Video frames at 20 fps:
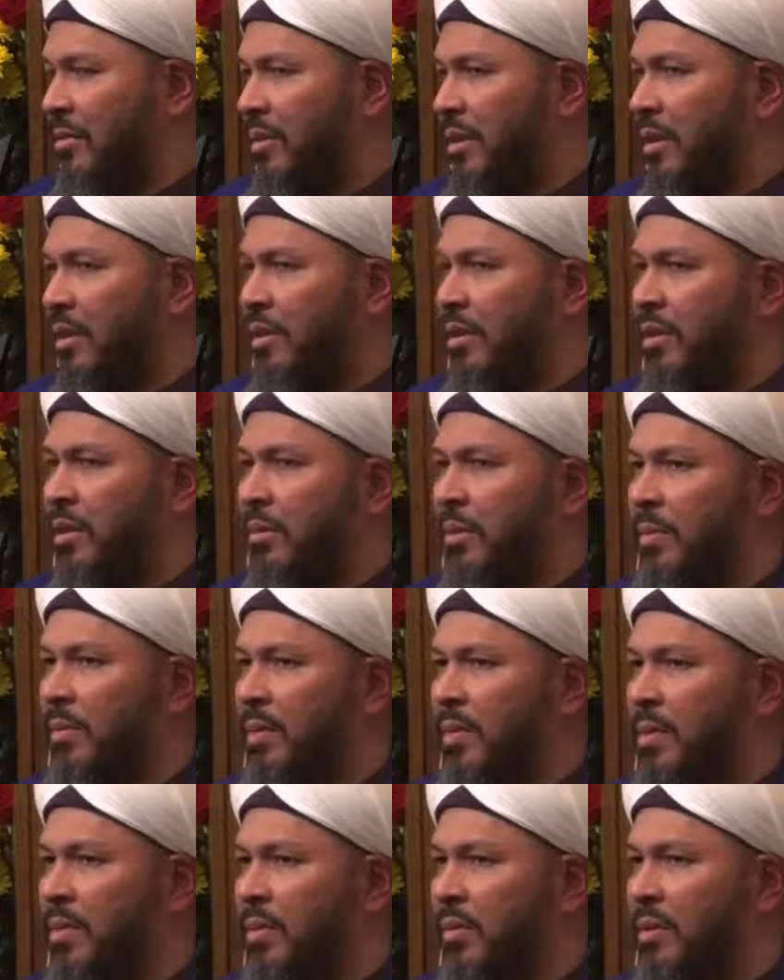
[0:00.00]
What are you going to be
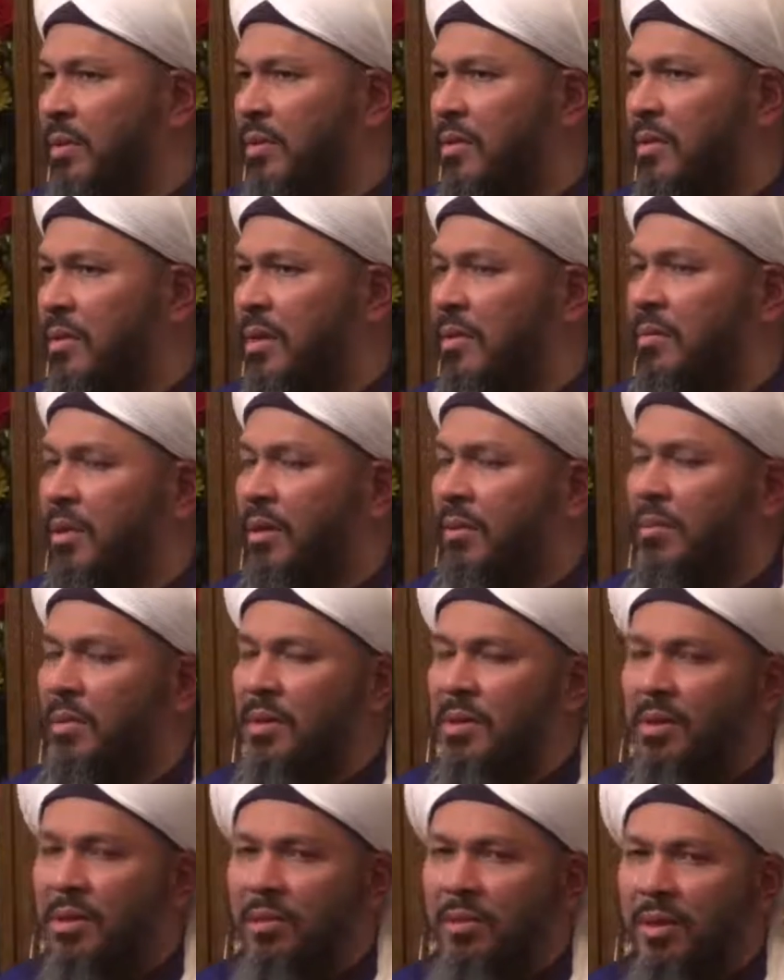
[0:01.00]
busy with? Some they're
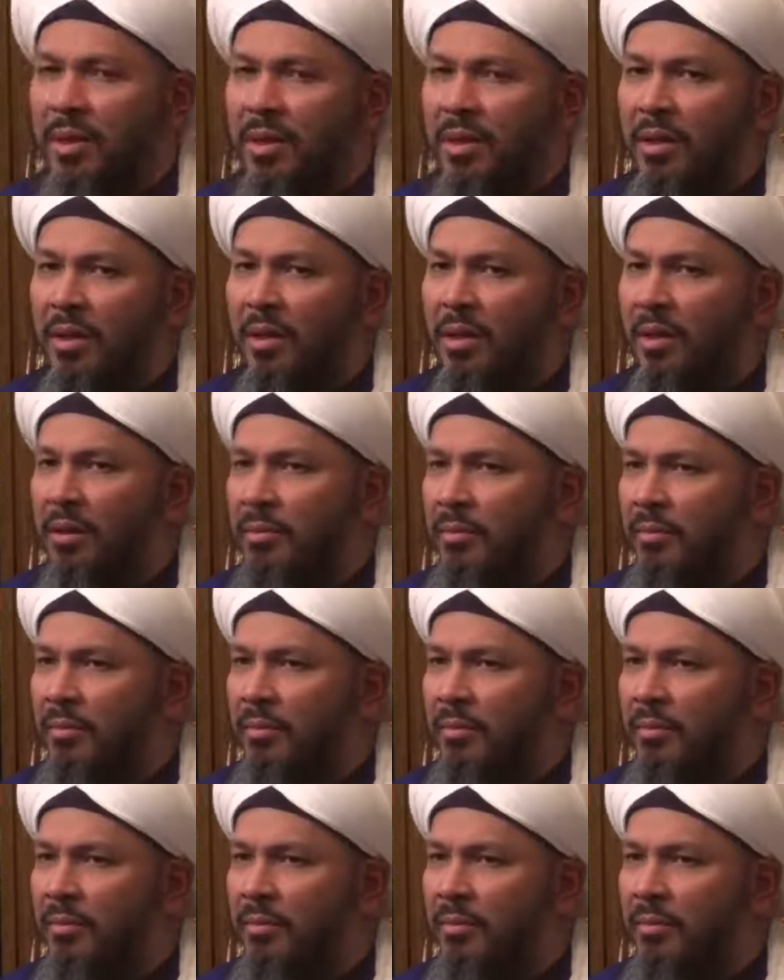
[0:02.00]
busy with.